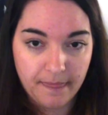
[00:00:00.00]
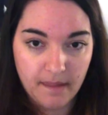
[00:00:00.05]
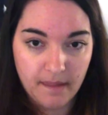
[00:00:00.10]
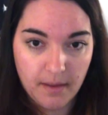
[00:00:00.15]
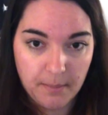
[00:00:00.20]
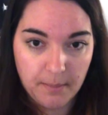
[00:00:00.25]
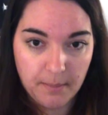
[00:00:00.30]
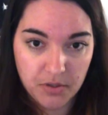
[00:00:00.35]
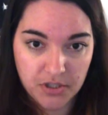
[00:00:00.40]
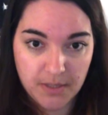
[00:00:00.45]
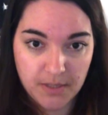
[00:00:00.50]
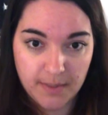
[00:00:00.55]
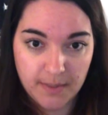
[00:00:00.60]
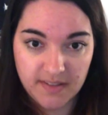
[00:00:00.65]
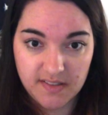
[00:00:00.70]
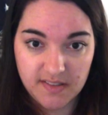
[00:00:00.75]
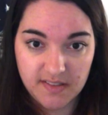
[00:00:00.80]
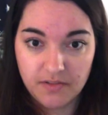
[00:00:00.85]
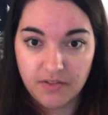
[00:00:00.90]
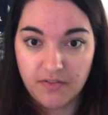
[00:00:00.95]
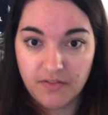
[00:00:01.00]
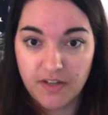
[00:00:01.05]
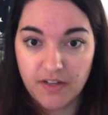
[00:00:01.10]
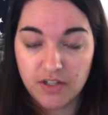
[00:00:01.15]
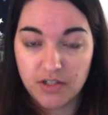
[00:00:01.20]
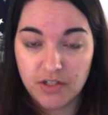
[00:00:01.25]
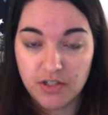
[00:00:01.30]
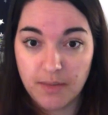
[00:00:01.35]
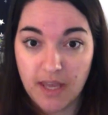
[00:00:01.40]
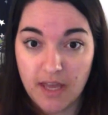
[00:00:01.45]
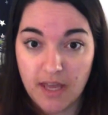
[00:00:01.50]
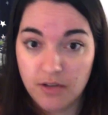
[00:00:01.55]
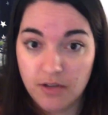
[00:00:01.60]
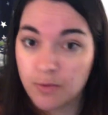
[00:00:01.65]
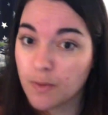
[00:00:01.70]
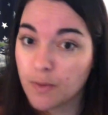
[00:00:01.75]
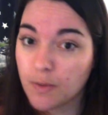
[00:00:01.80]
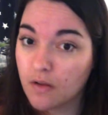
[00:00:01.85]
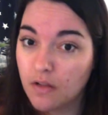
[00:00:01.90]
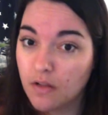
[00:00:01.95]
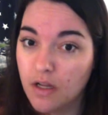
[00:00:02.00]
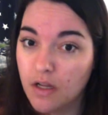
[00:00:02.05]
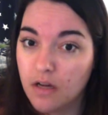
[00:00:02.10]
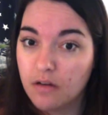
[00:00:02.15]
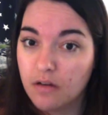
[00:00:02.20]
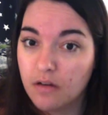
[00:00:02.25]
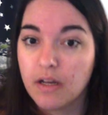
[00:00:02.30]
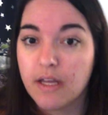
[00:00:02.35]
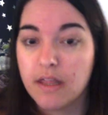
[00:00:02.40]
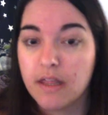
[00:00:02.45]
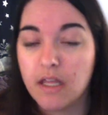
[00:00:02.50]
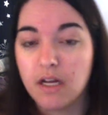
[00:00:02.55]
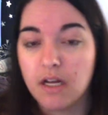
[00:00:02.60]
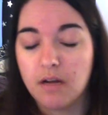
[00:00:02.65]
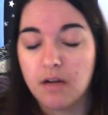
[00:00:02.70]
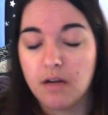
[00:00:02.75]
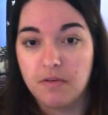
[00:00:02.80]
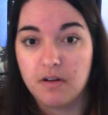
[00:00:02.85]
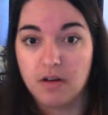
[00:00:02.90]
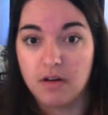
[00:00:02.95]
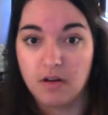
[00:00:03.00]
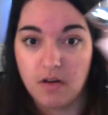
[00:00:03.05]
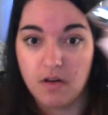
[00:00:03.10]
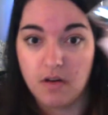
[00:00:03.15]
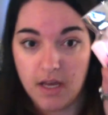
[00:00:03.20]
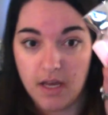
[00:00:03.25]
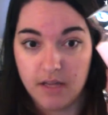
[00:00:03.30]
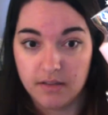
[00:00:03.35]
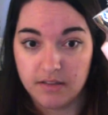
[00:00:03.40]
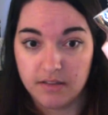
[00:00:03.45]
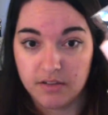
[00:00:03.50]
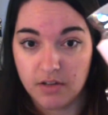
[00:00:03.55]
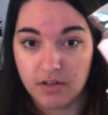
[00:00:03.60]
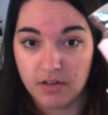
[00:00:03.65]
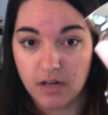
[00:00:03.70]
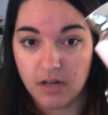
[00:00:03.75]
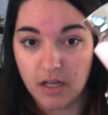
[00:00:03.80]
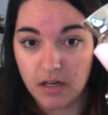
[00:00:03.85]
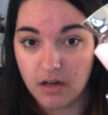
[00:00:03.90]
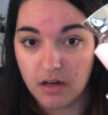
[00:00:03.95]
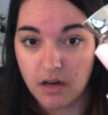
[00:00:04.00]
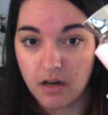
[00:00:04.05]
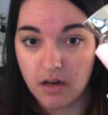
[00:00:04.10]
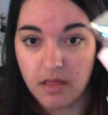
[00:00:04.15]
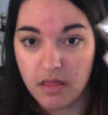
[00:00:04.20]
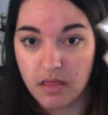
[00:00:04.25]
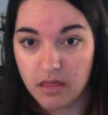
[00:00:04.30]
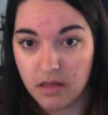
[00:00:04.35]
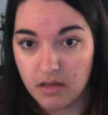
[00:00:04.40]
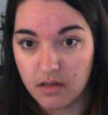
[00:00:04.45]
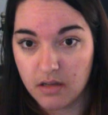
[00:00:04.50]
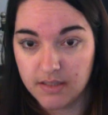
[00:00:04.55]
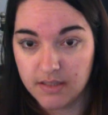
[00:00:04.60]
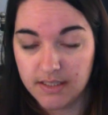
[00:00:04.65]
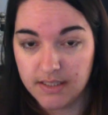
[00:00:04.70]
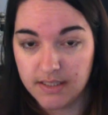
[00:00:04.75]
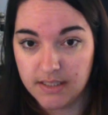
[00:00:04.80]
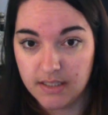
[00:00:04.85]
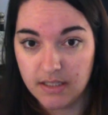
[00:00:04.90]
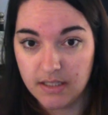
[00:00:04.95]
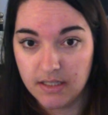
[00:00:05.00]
I'm pushing myself to finish up the Cashmere Glow, and then I'm gonna go ahead and start in on this.